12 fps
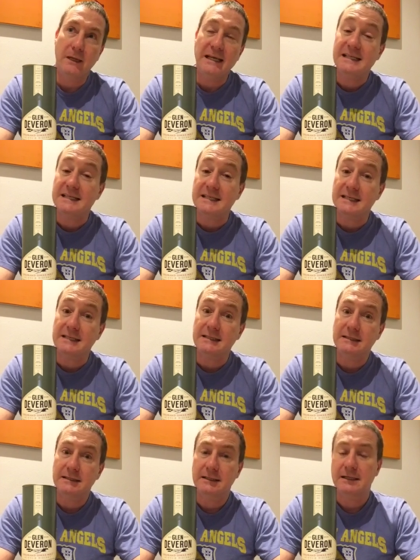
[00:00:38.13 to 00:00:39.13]

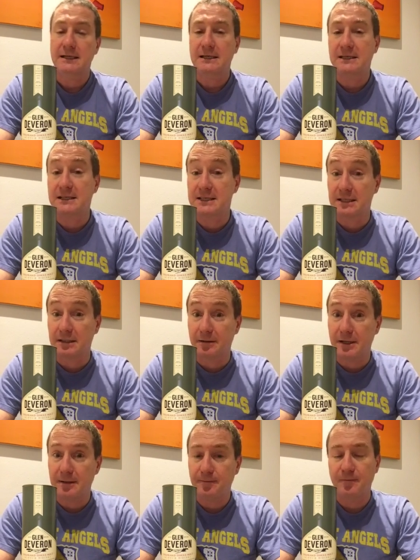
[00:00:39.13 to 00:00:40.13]
eastern
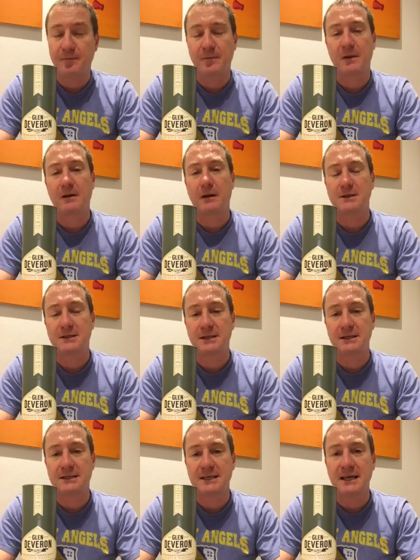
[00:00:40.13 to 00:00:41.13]
distillery, close to
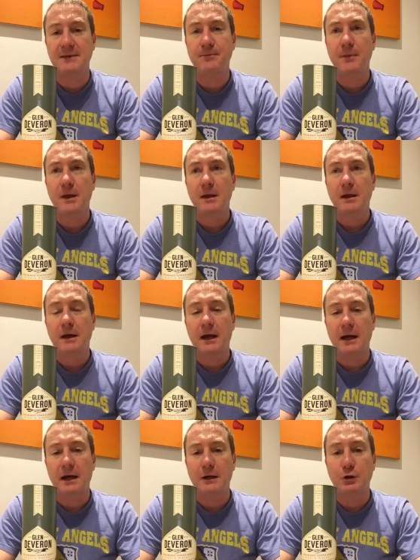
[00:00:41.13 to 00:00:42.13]
the sea,
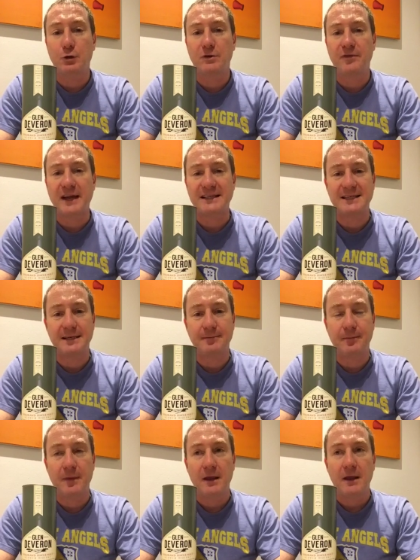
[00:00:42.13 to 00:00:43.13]
north facing,
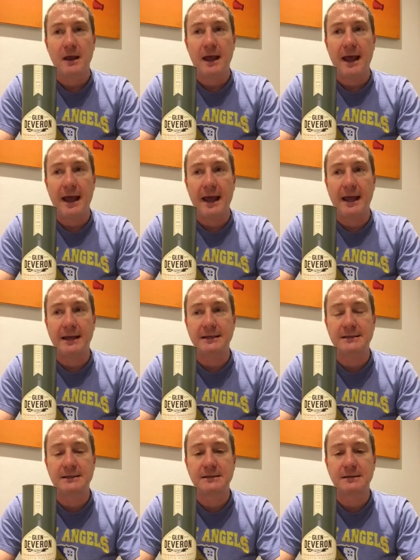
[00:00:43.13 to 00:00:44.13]

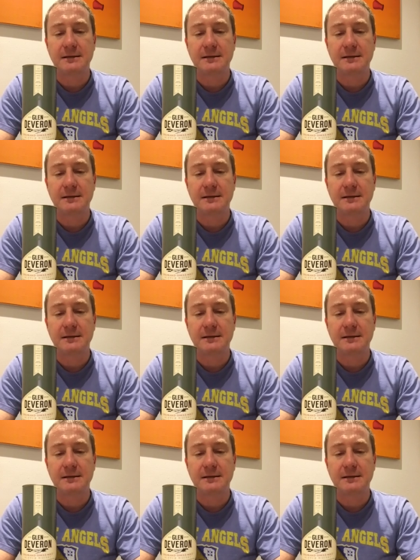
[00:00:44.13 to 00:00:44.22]
and